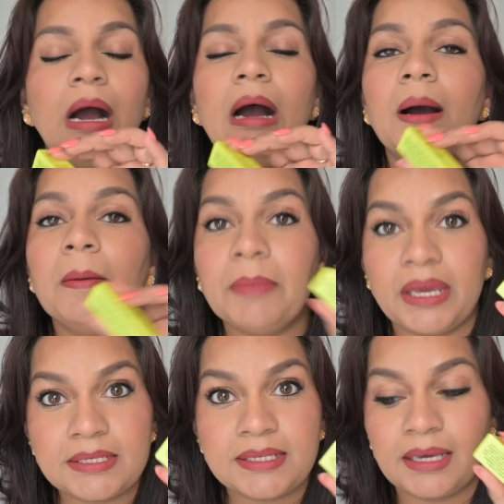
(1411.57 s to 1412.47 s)

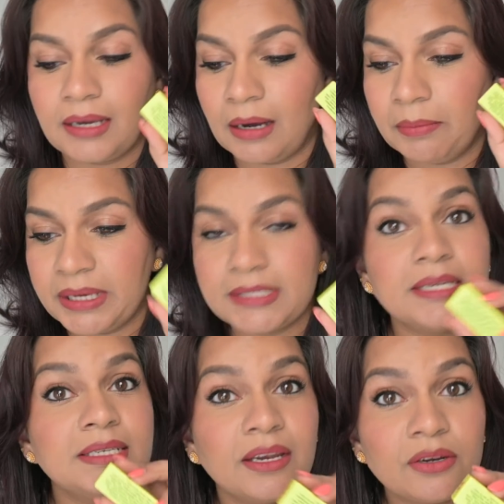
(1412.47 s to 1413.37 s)
Amazing,
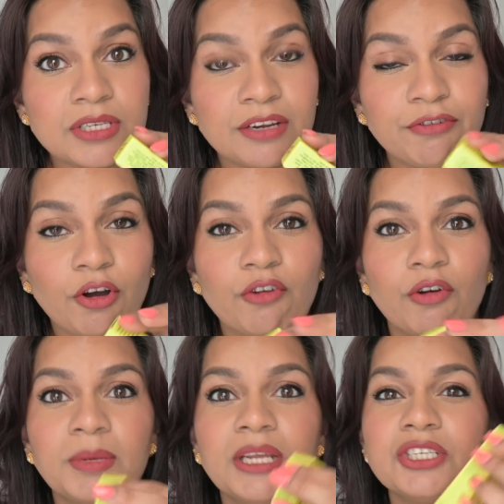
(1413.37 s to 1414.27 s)
amazing. 10 on 10 for
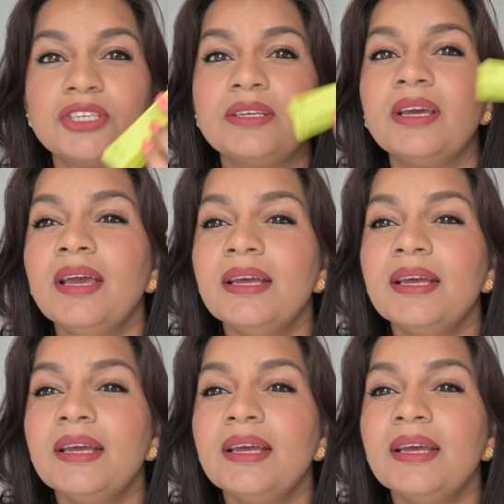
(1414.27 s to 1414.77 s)
formulation,